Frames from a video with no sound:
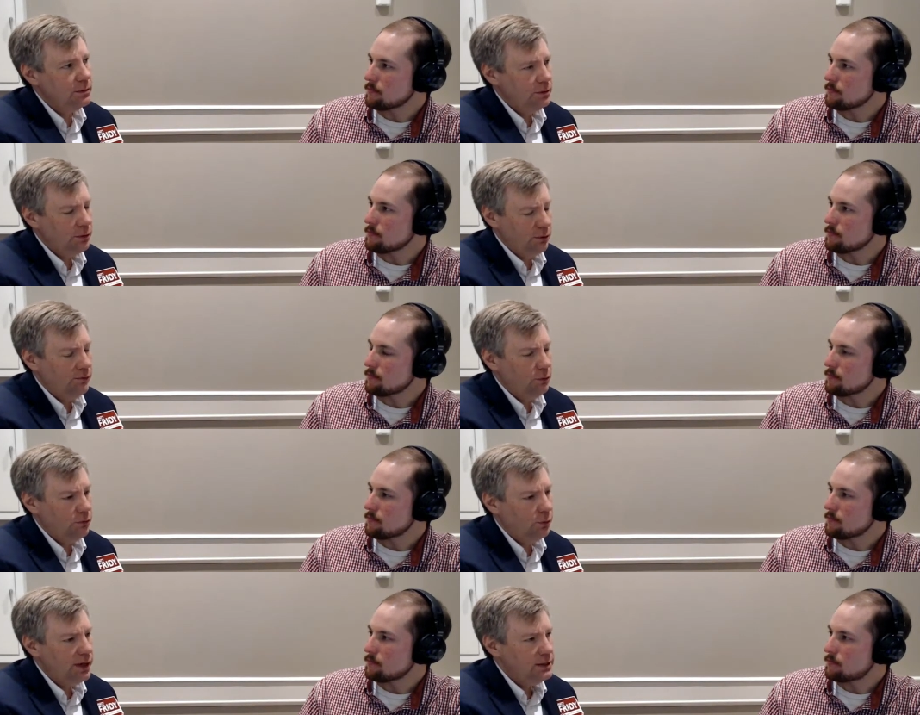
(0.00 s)
Speaker 1: the,
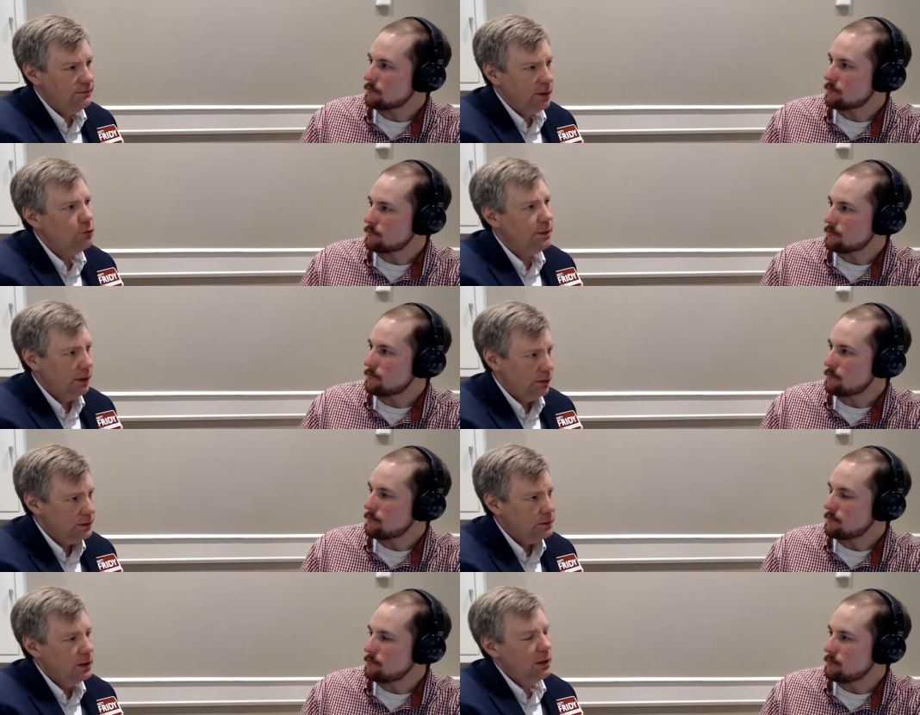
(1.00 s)
the rights of both
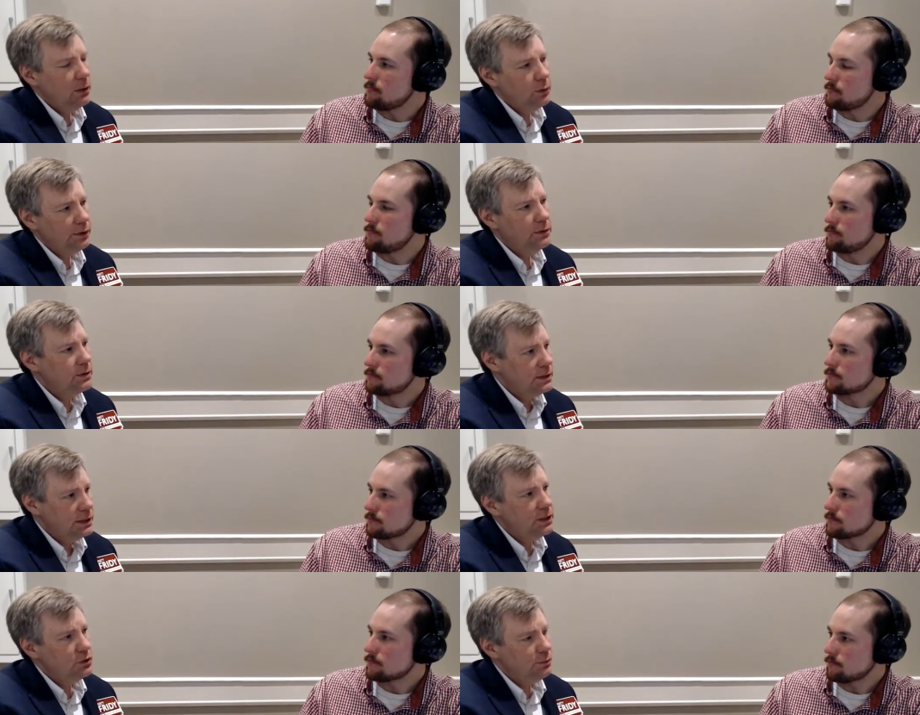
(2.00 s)
parents mm-hmm. when those
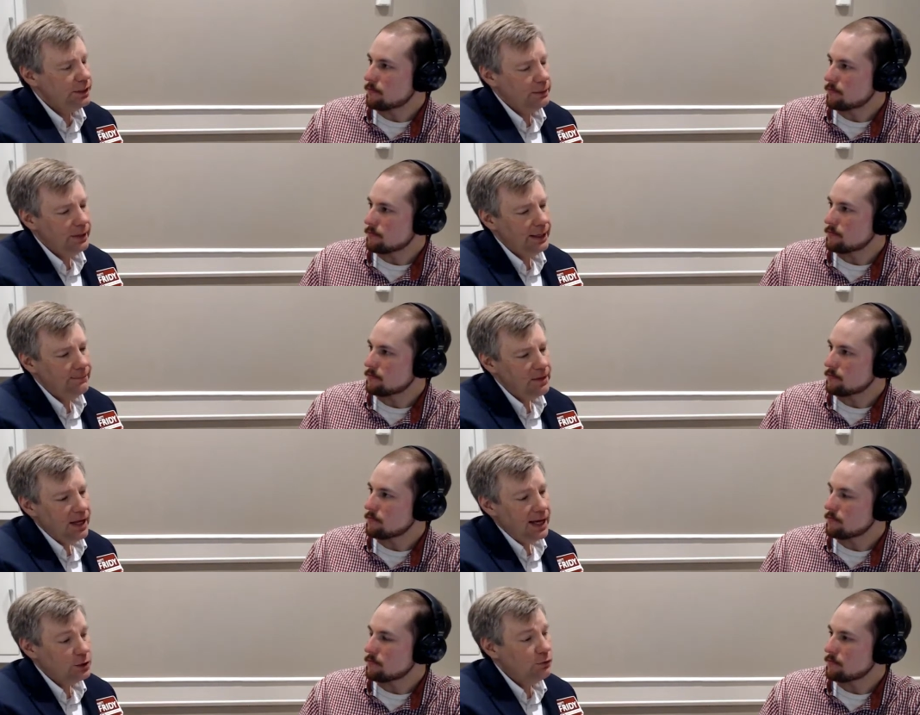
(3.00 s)
decisions are being made.
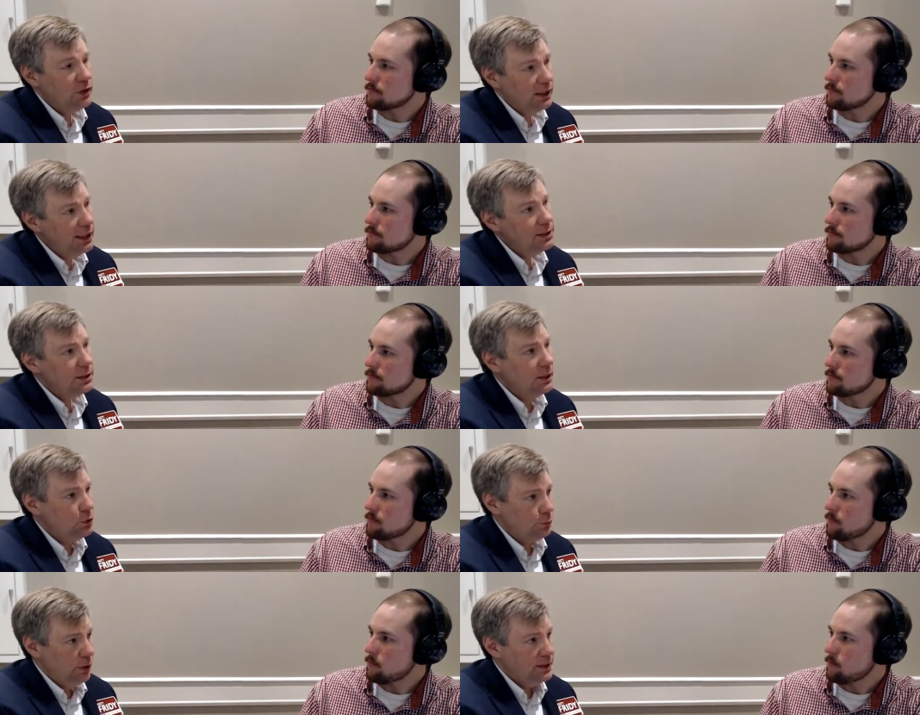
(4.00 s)
I serve in the legislature
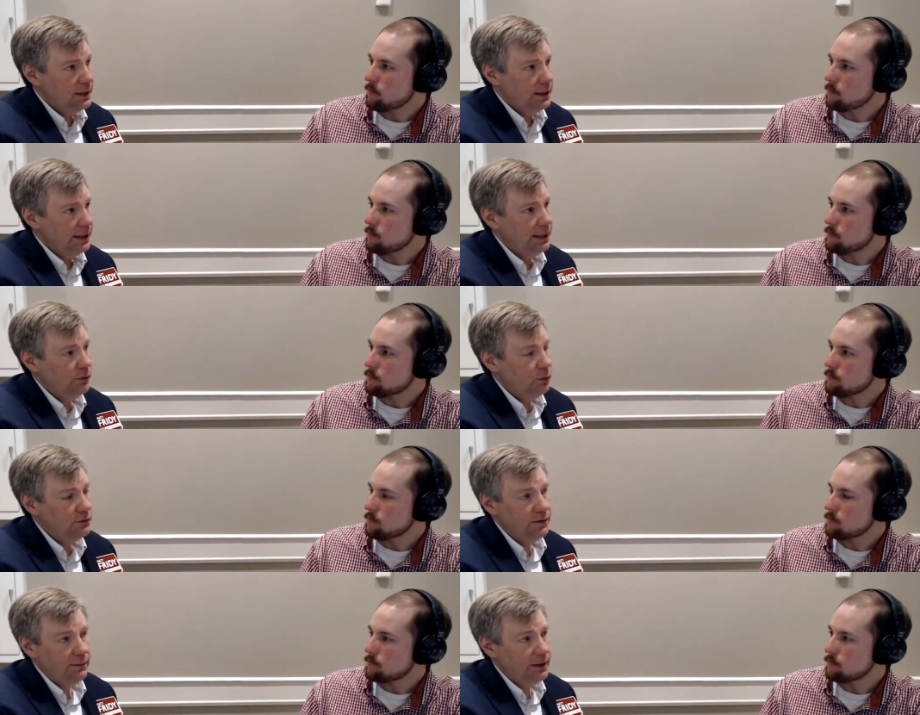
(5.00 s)
presently, and of course,
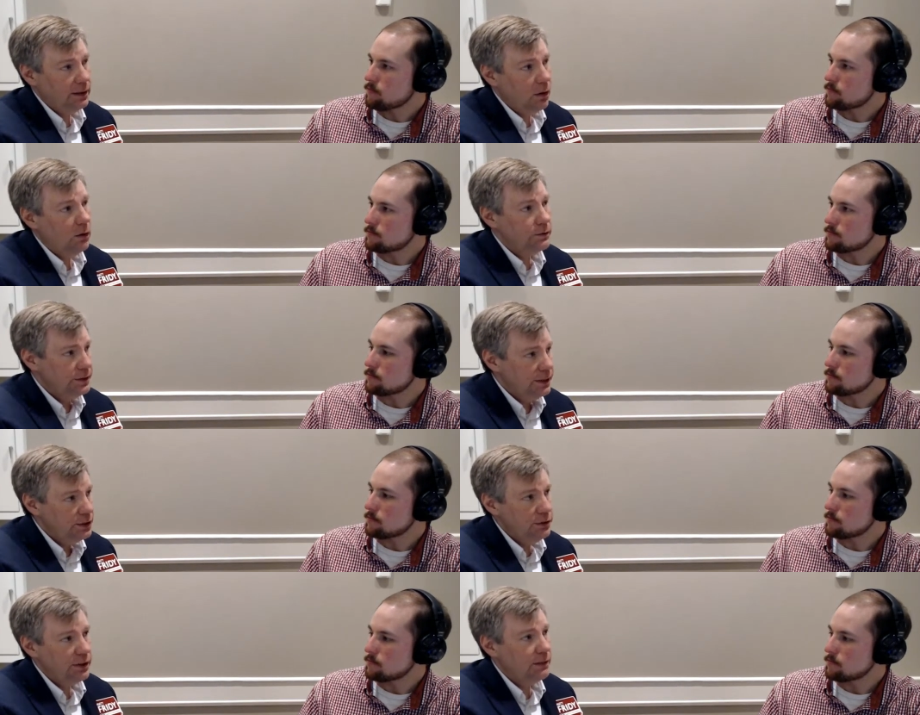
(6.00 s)
family law is an
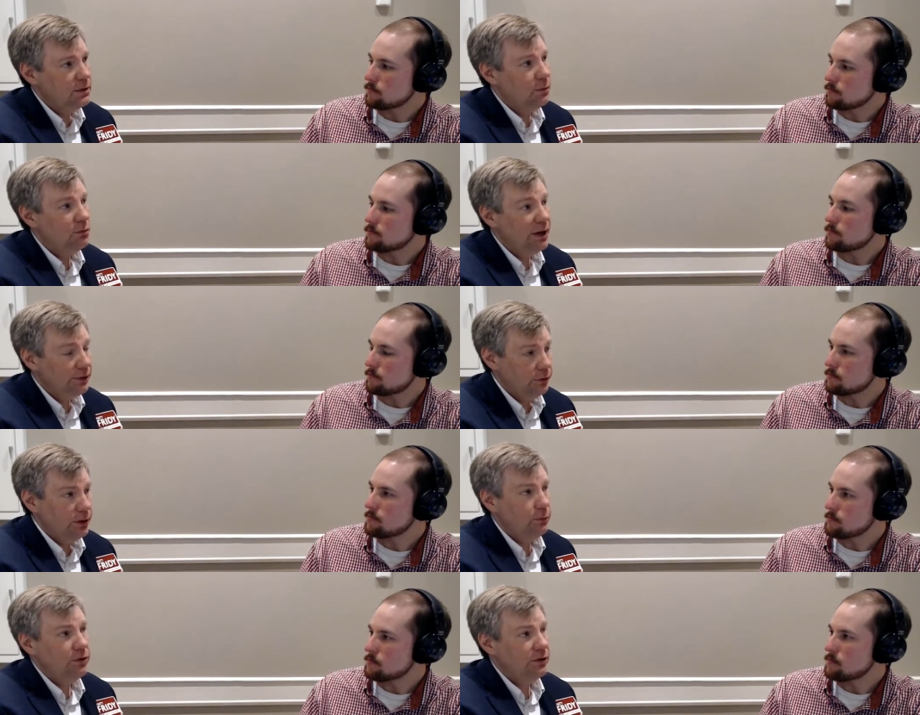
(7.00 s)
issue that comes up
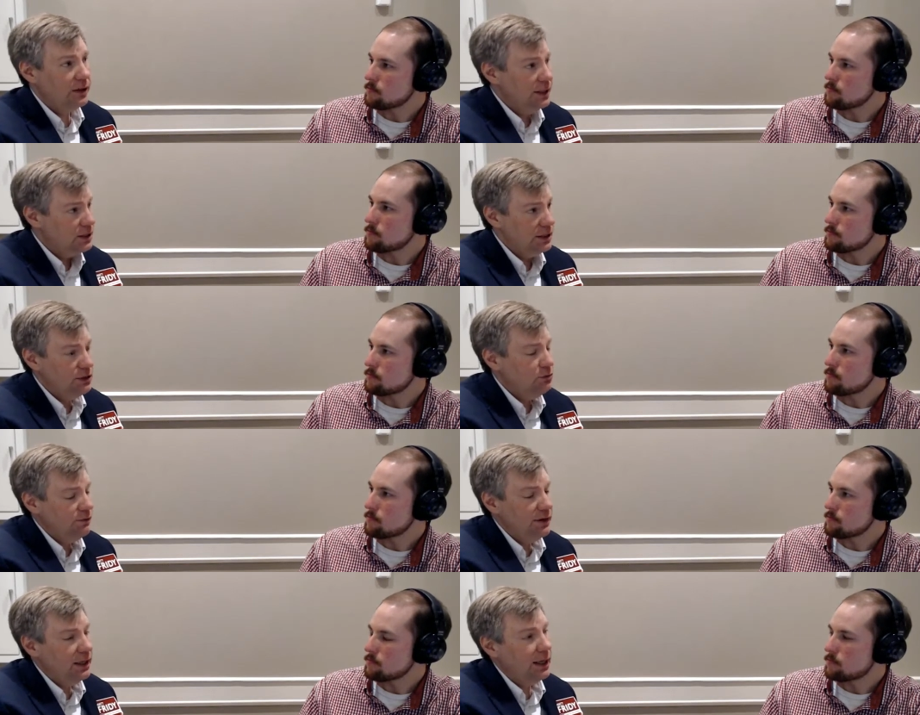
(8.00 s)
regularly within the legislature. We've
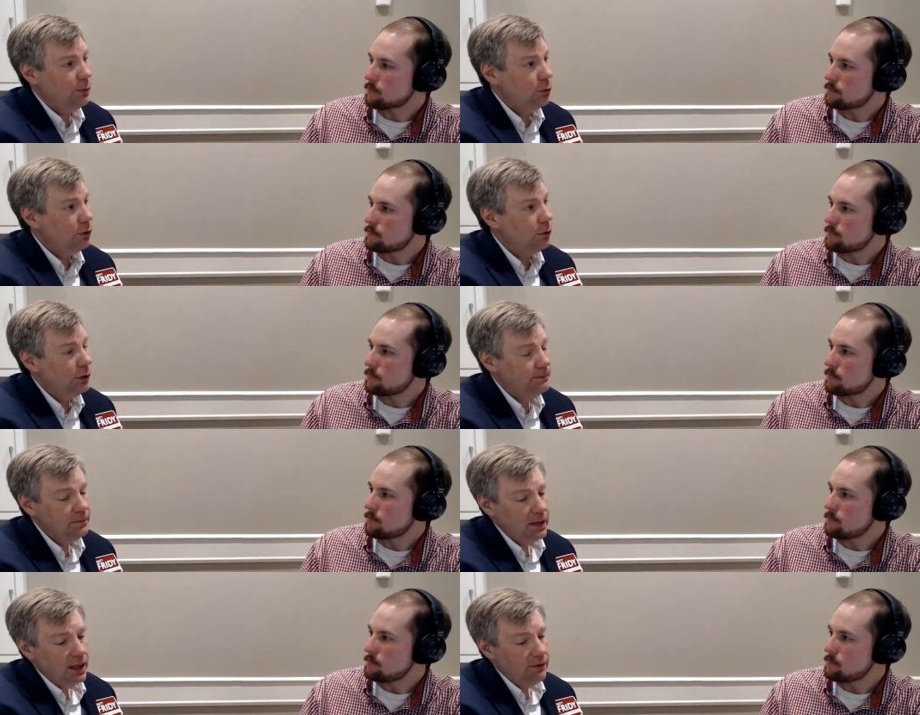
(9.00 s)
done a lot of work on.
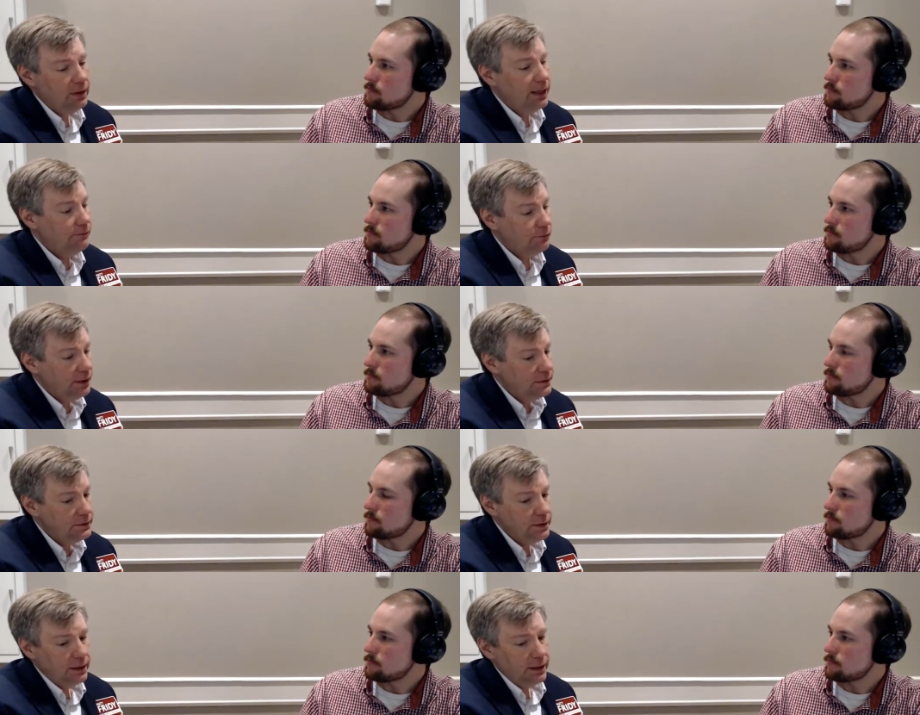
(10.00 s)
I have a lot of
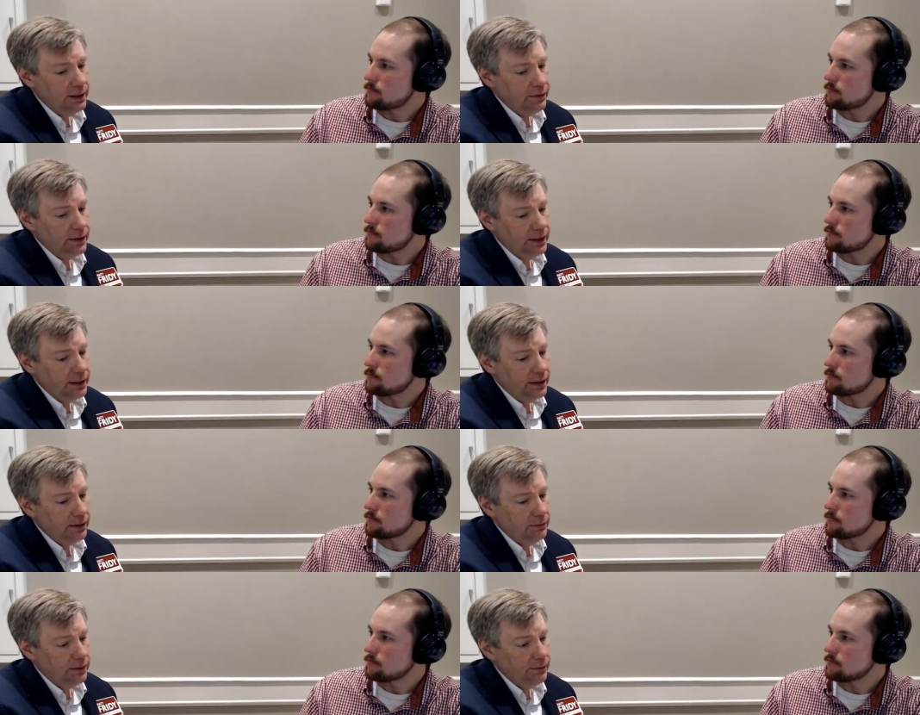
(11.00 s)
friends in the
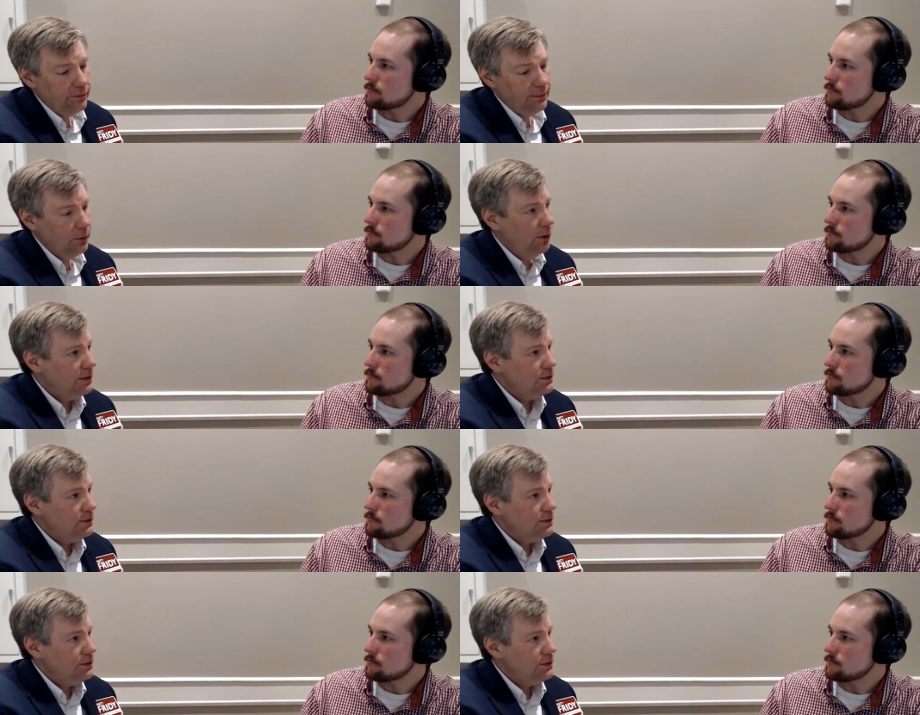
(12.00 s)
uh, the Family Rights